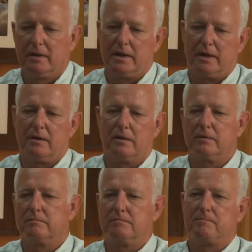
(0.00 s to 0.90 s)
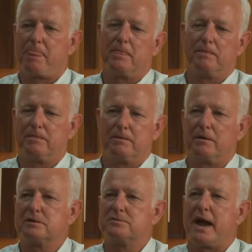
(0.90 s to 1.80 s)
and
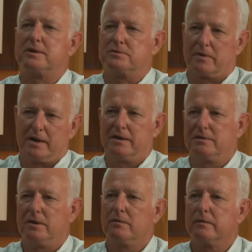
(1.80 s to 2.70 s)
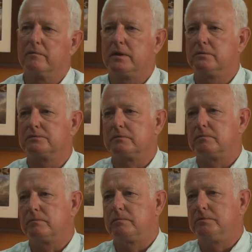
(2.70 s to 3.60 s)
they're exaggerated. Their heels are
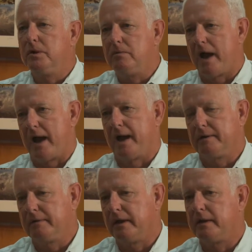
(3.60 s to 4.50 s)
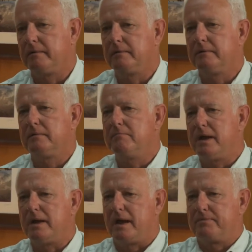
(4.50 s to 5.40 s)
too high. And to
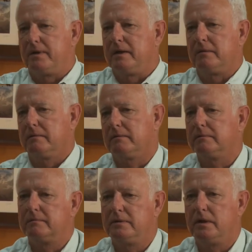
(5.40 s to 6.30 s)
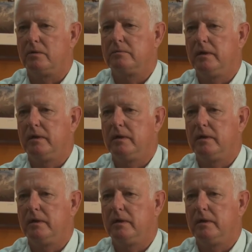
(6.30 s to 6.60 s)
me, I think you